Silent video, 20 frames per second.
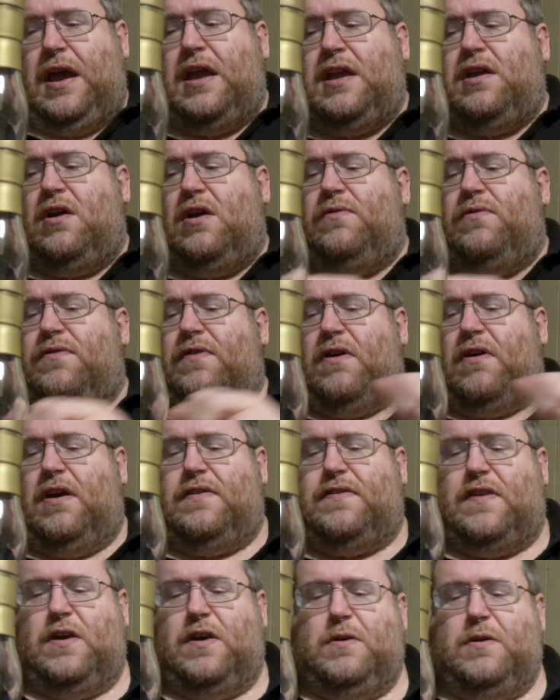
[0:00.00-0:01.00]
In goes our
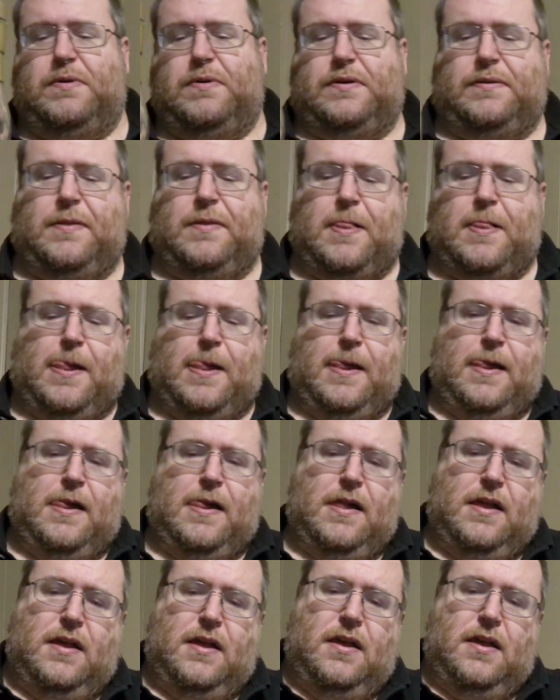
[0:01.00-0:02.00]
ice cube.
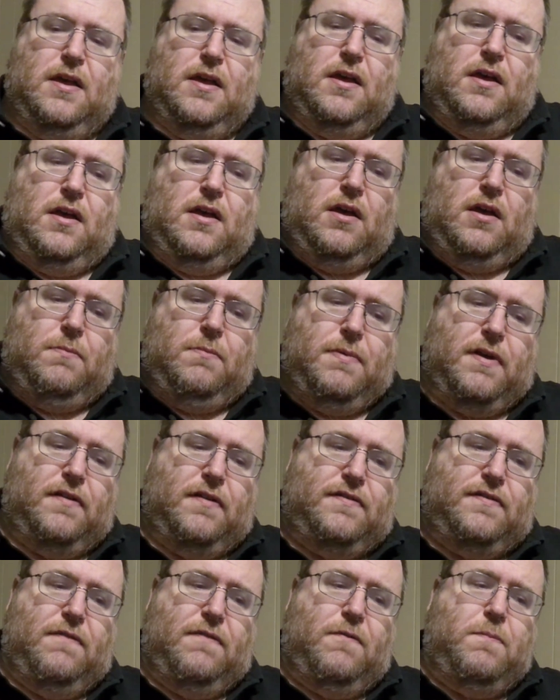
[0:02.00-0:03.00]

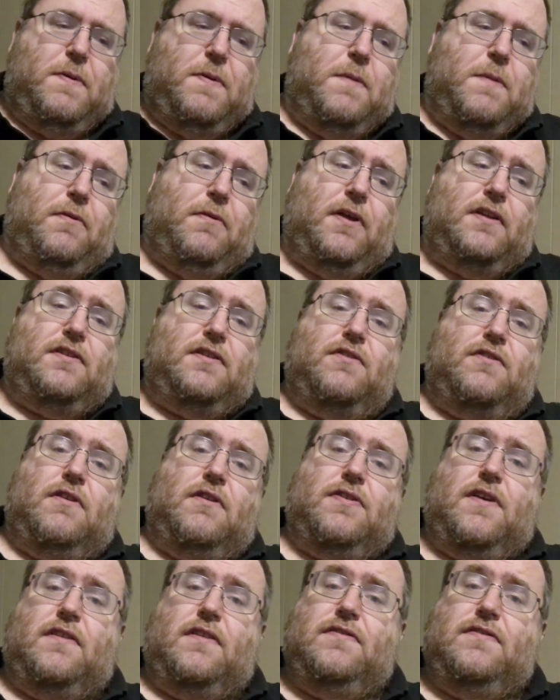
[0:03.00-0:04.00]
Because different people like to
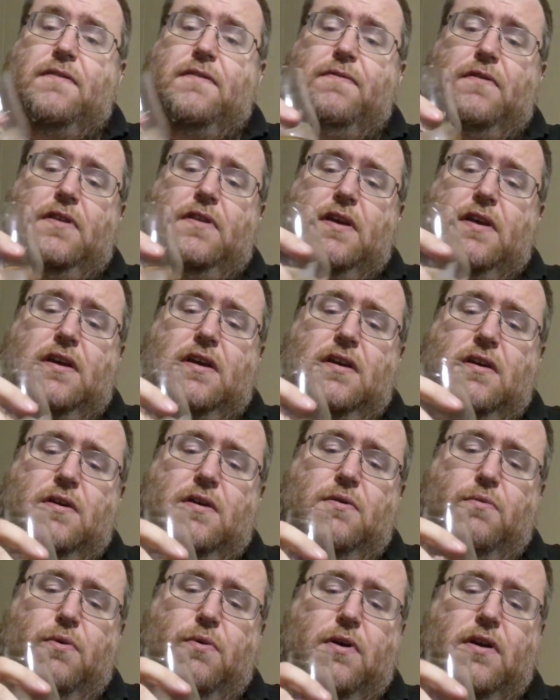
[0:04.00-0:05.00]
drink things differently.
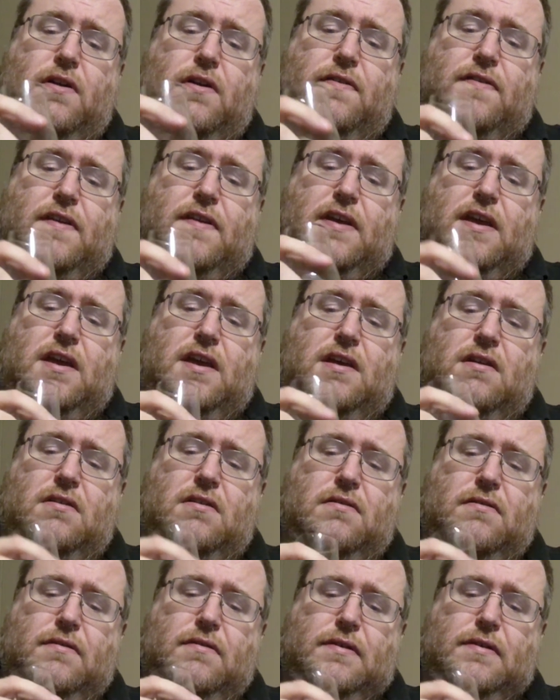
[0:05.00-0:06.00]
We're gonna see.
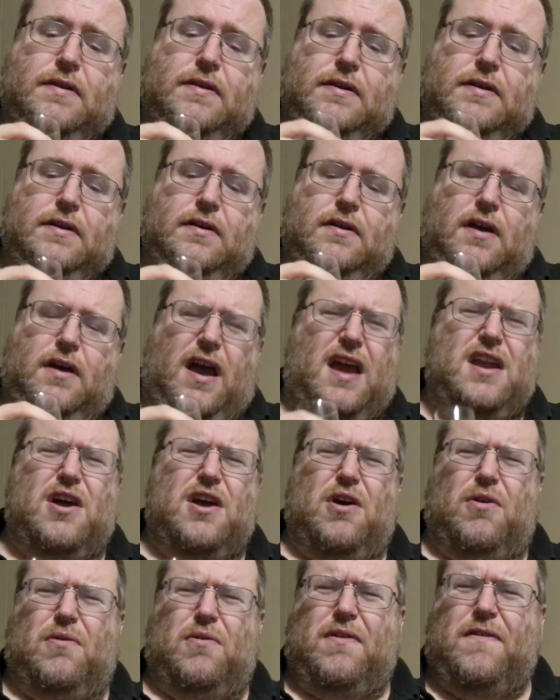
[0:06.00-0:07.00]
I
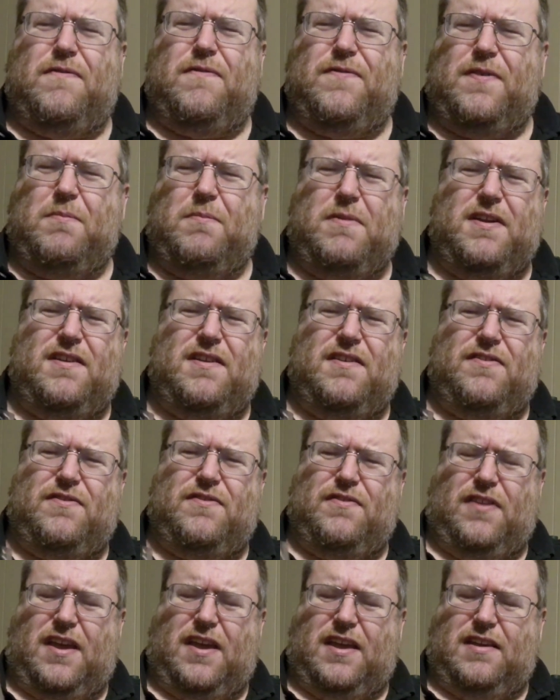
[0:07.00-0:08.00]
know if somebody
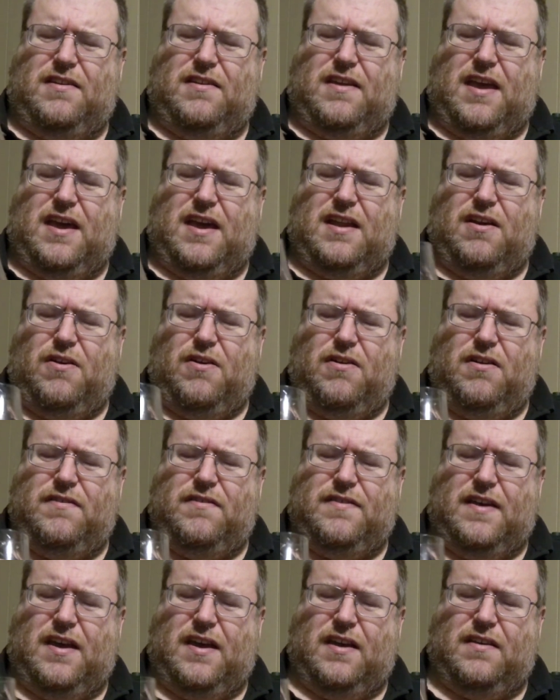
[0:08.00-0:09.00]
just like had a heart
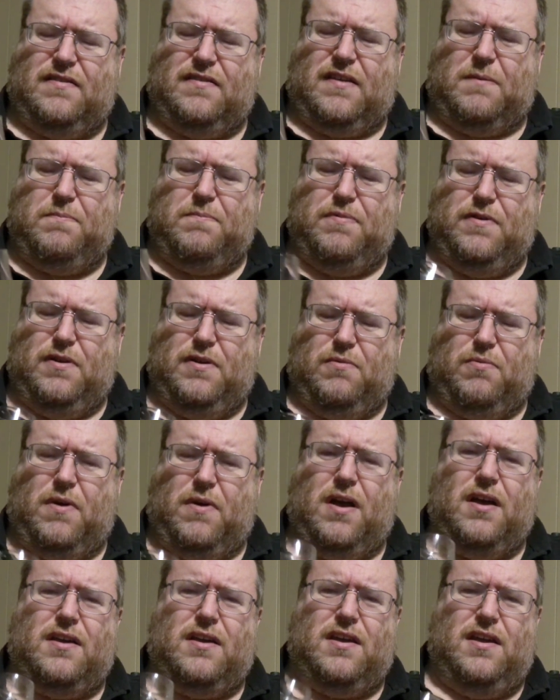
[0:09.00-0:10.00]
attack because I put a
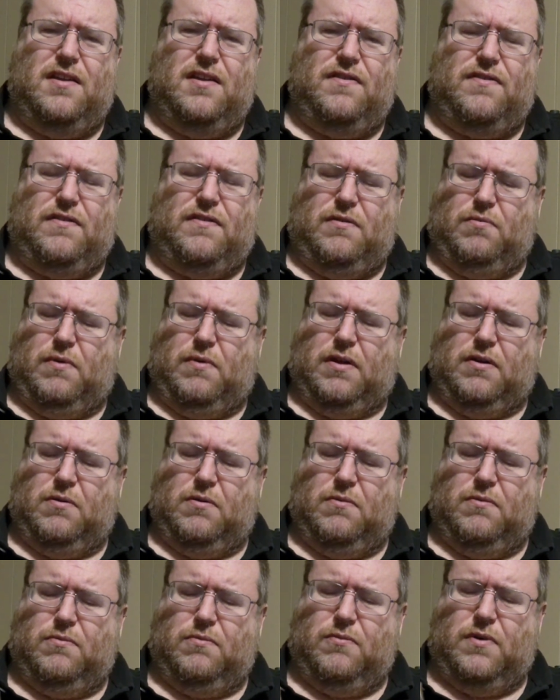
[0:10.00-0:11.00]
rock into
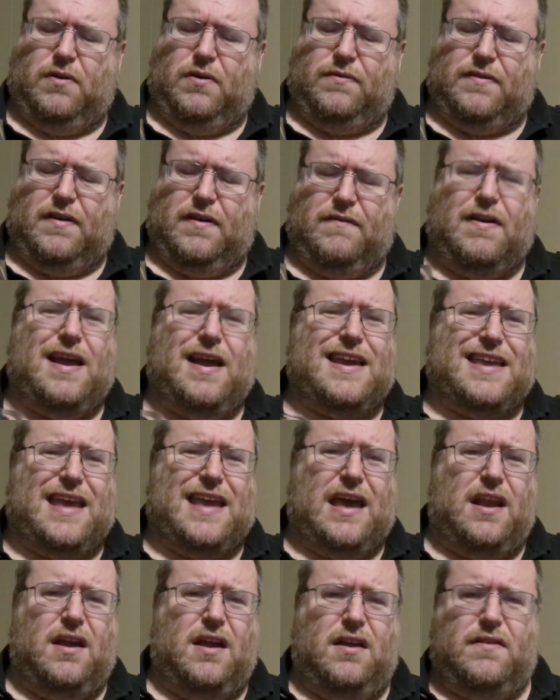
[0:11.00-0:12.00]
Weller 107, I
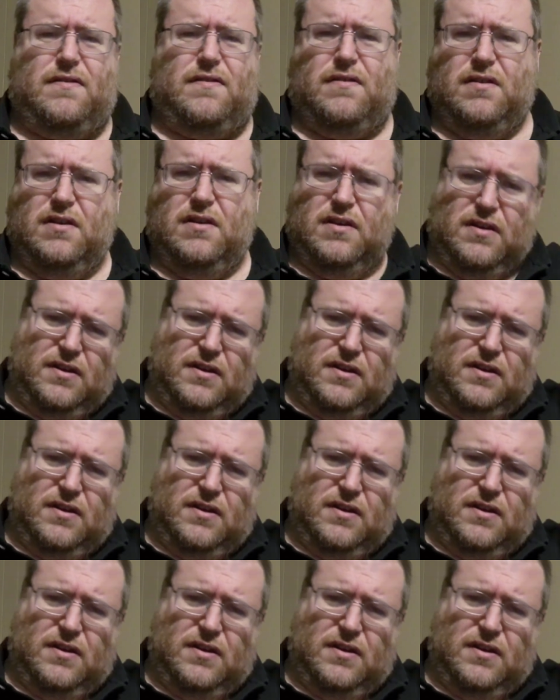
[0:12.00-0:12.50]
get it,